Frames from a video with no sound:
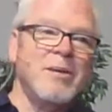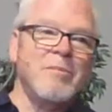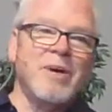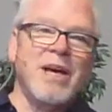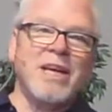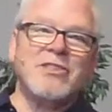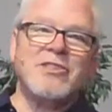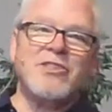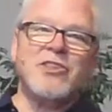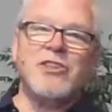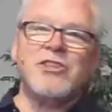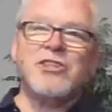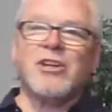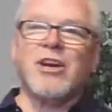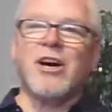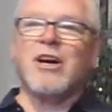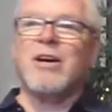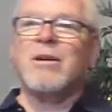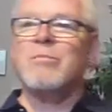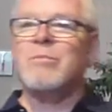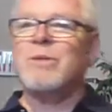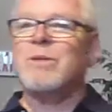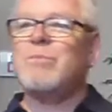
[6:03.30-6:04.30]
the message
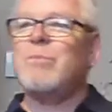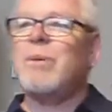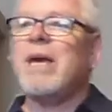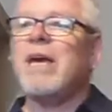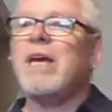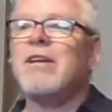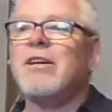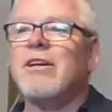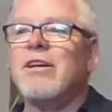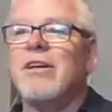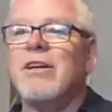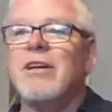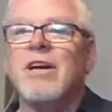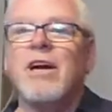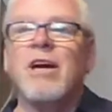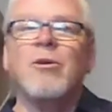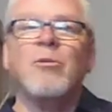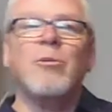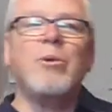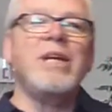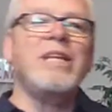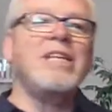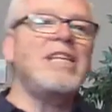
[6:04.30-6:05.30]
comes
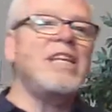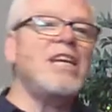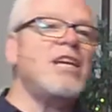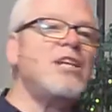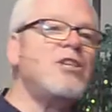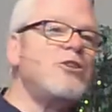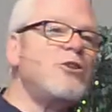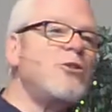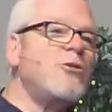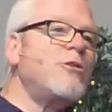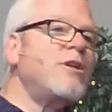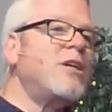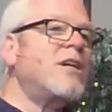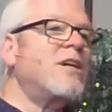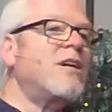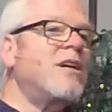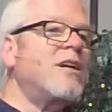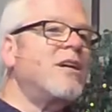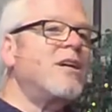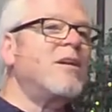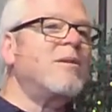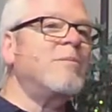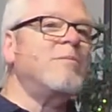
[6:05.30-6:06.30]
Peter, we need you to
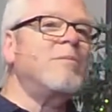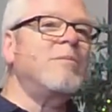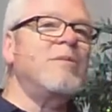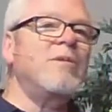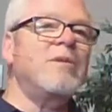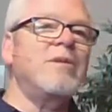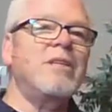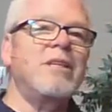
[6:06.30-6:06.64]
come.